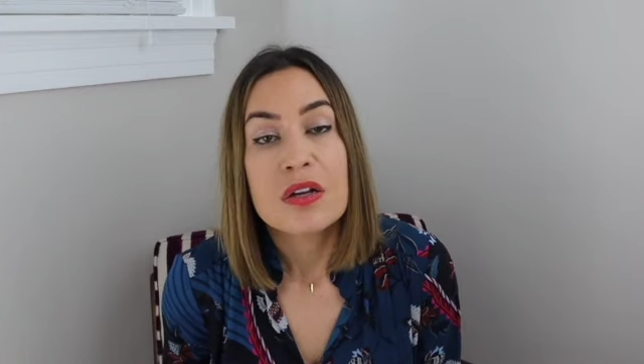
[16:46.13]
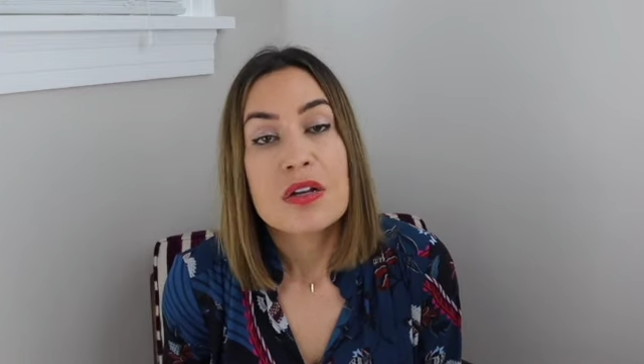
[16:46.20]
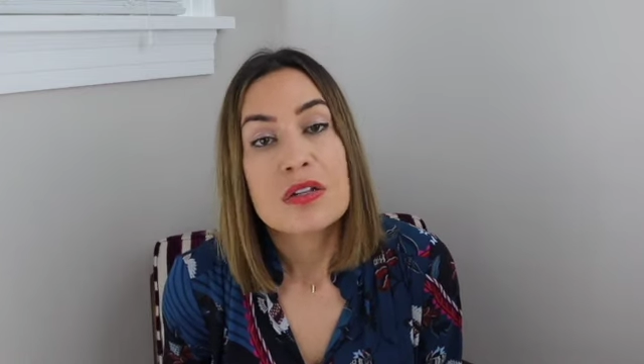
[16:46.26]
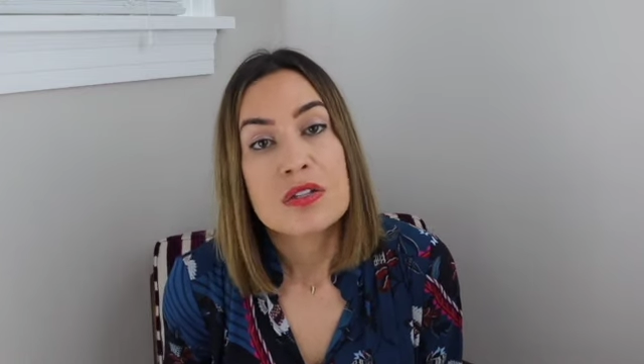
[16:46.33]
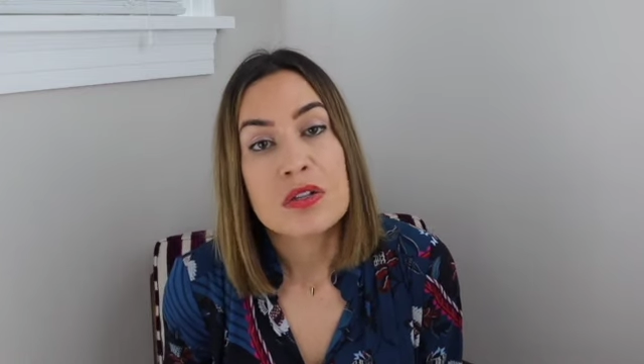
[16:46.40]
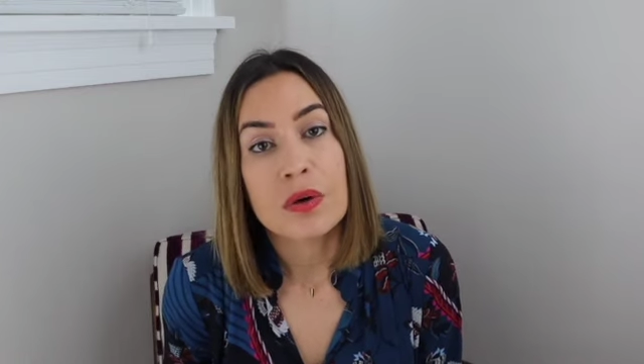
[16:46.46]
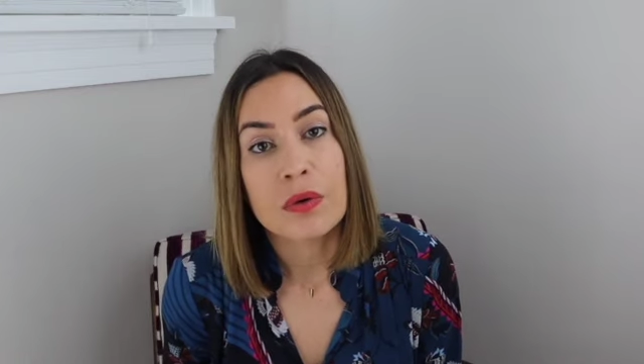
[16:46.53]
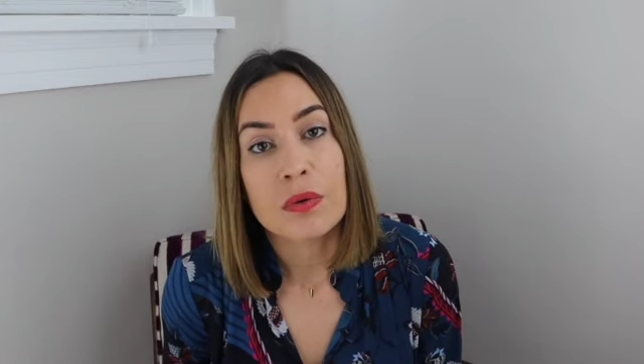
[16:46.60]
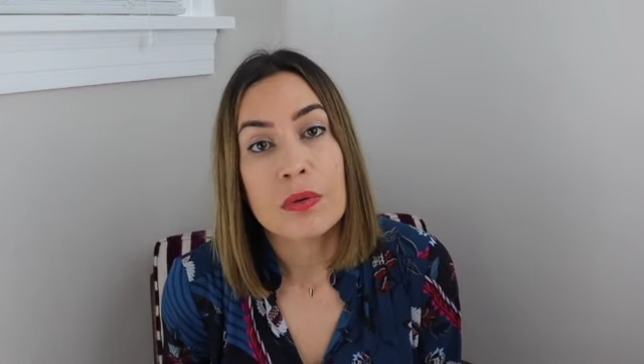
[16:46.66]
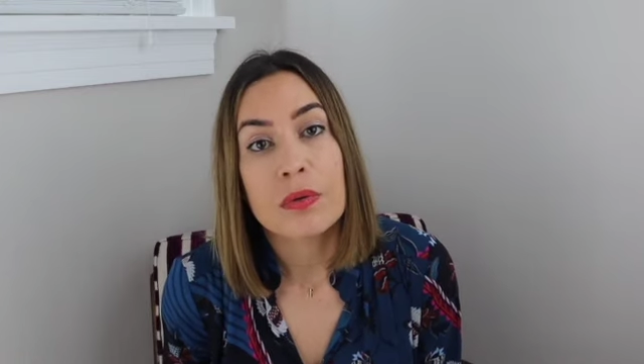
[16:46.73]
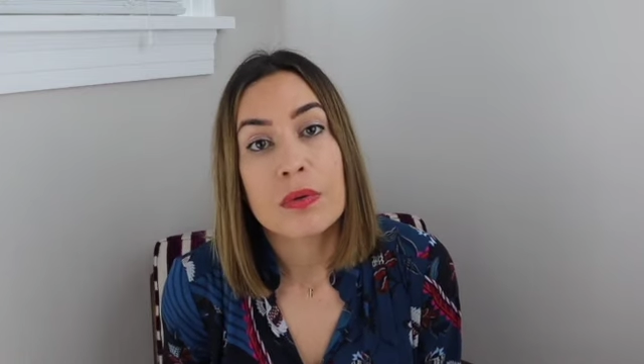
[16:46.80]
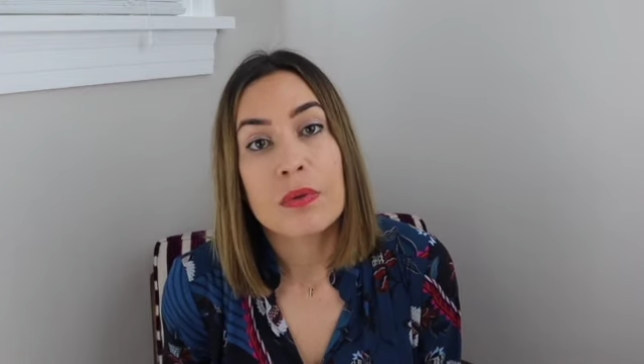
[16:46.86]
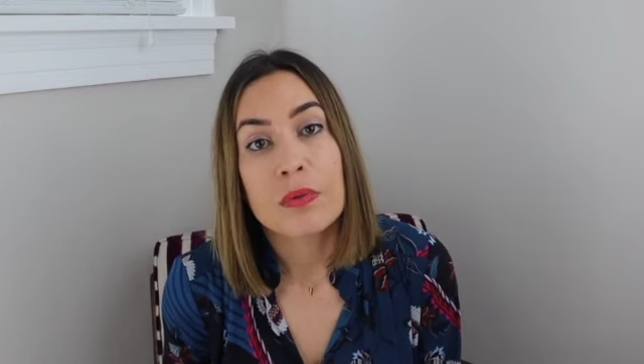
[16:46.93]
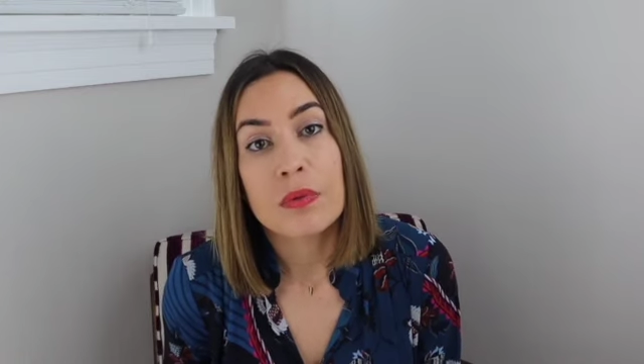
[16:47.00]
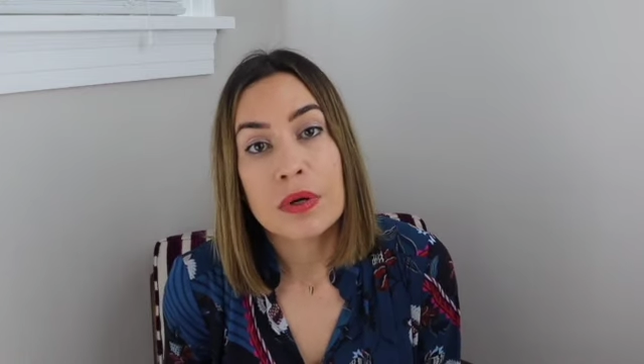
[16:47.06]
So
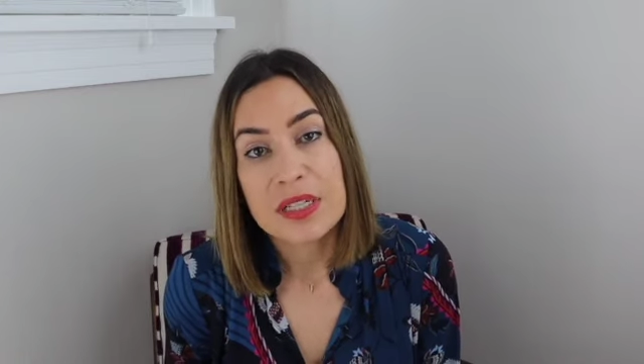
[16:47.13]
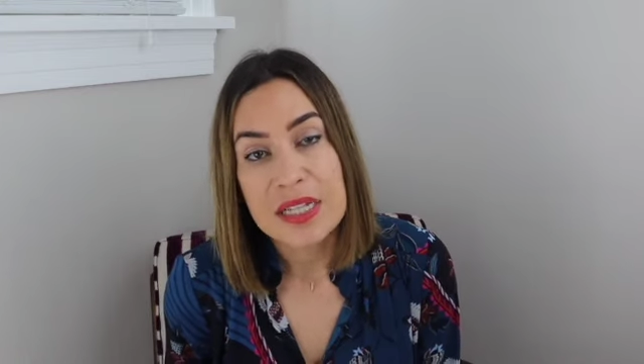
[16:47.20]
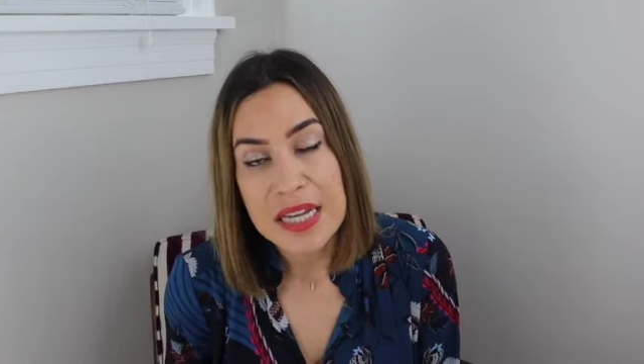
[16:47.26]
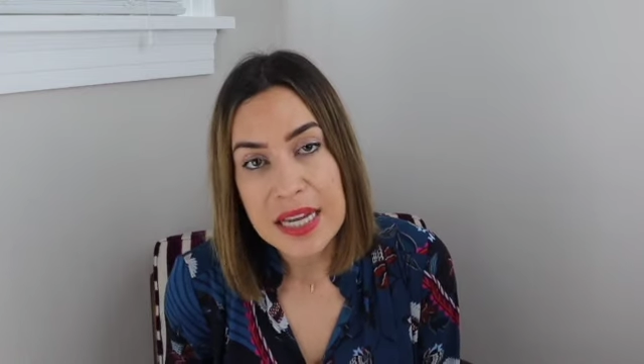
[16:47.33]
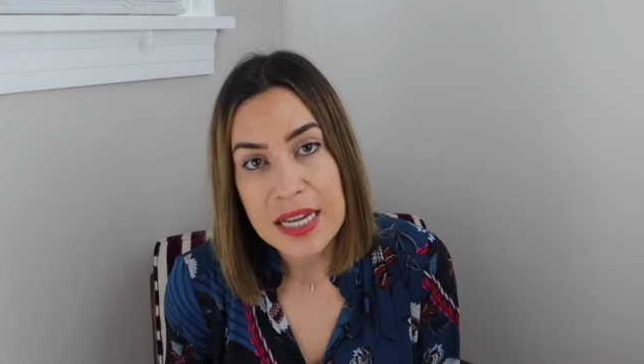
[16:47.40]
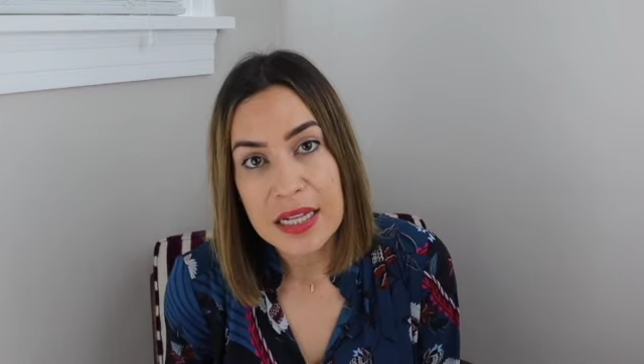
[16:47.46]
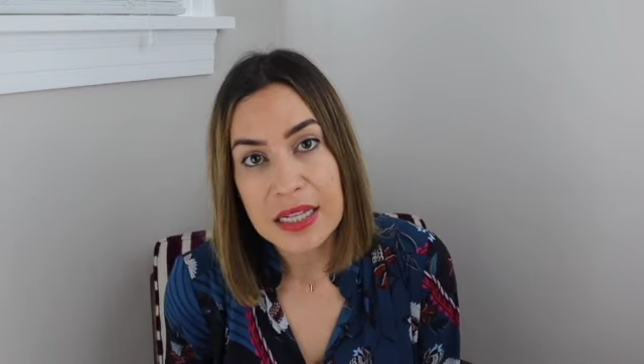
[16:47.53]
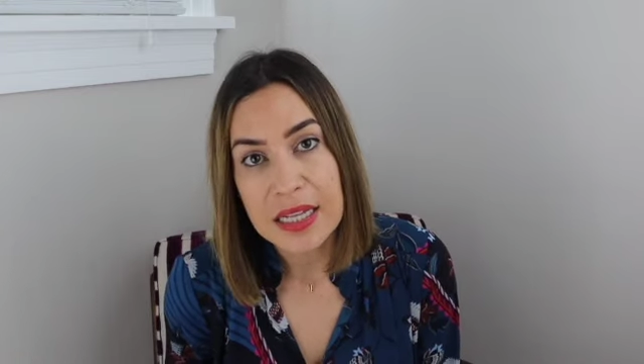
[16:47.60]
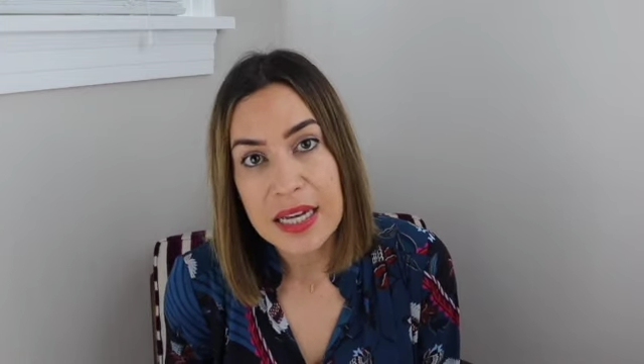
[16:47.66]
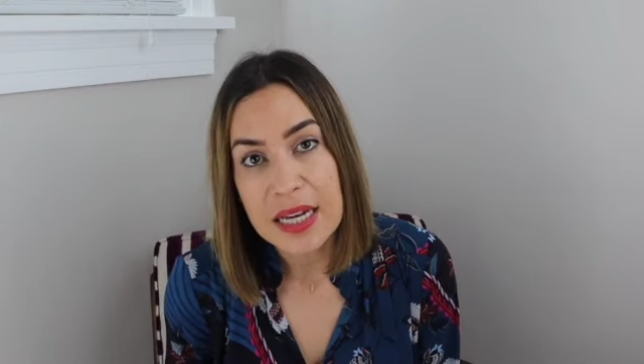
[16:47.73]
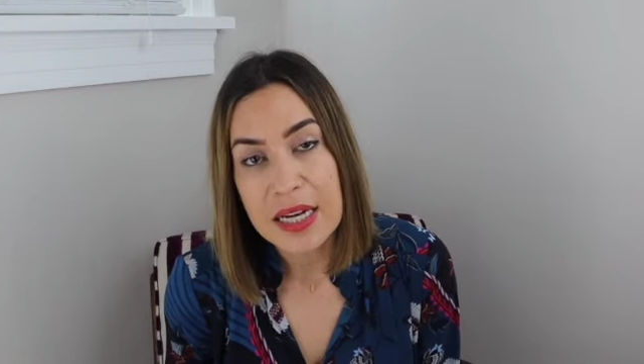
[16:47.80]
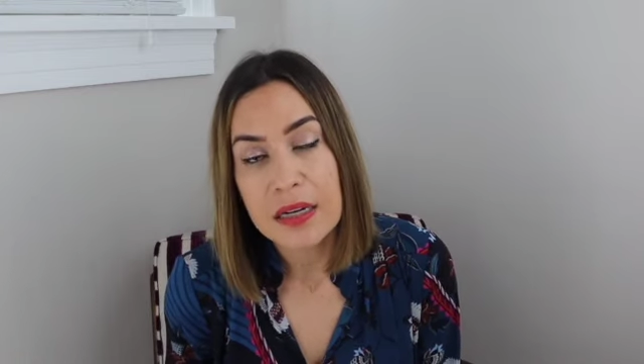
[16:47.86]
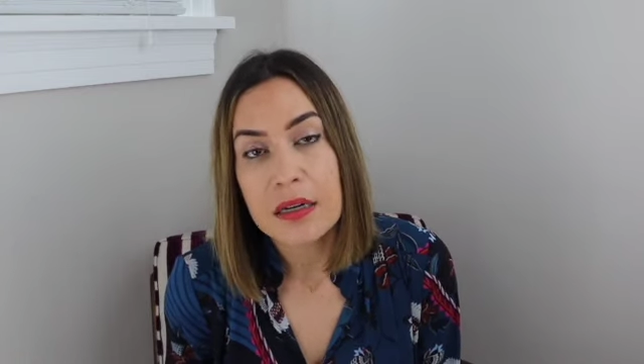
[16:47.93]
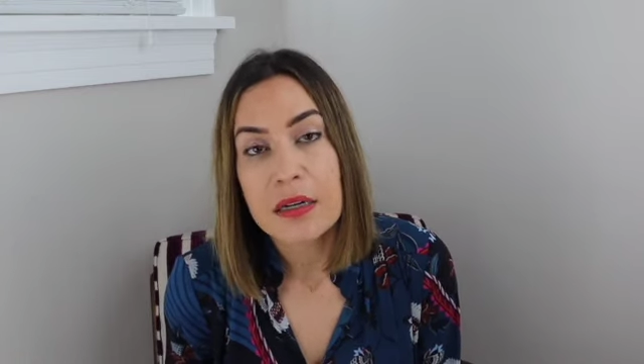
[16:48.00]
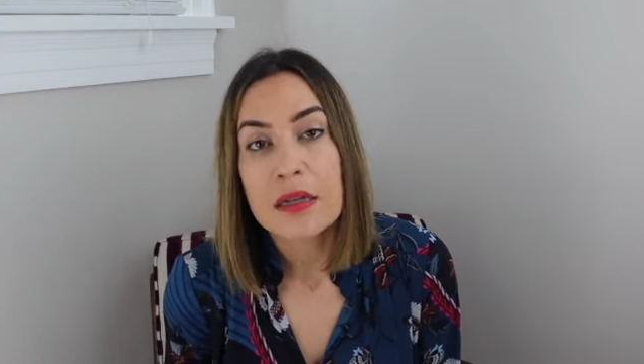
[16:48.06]
work to eat
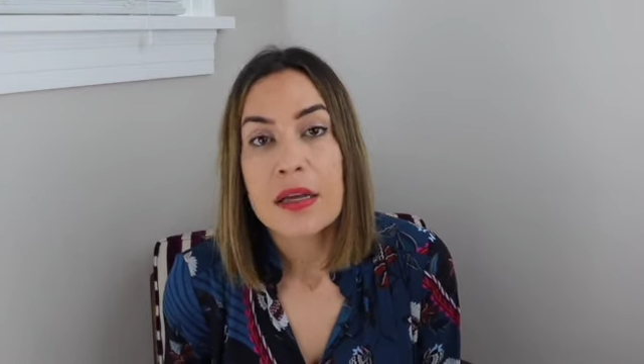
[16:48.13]
clean,